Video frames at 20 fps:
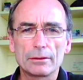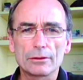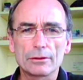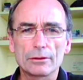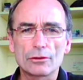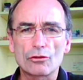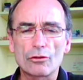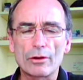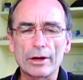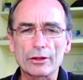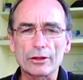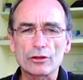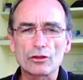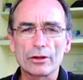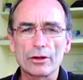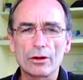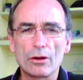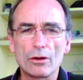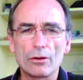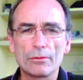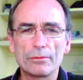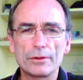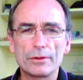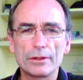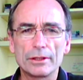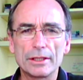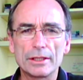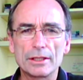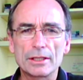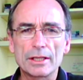destruction of
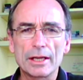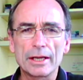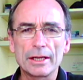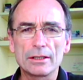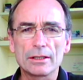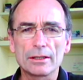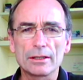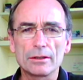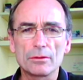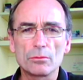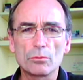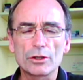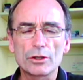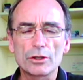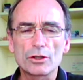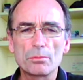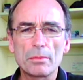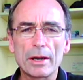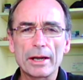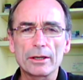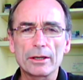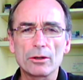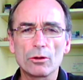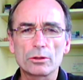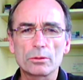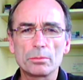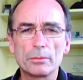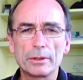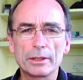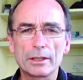the tendon, which may
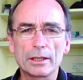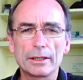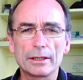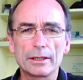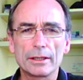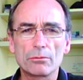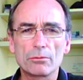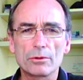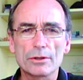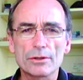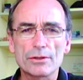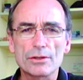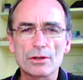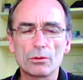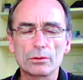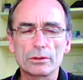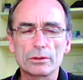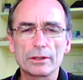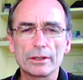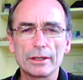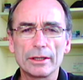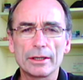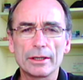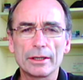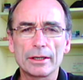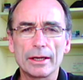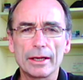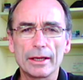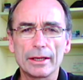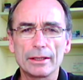ultimately result
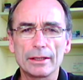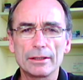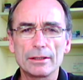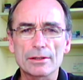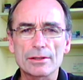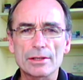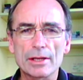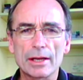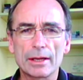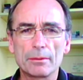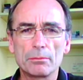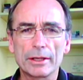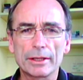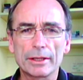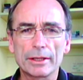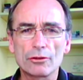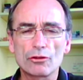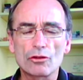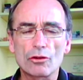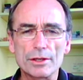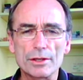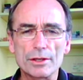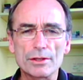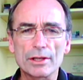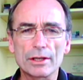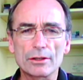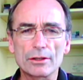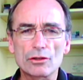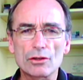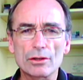in a disabling injury
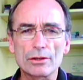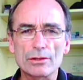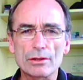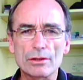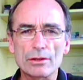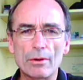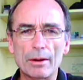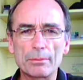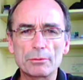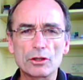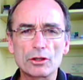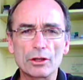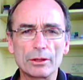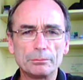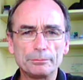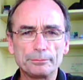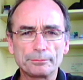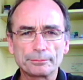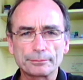such as a rupture.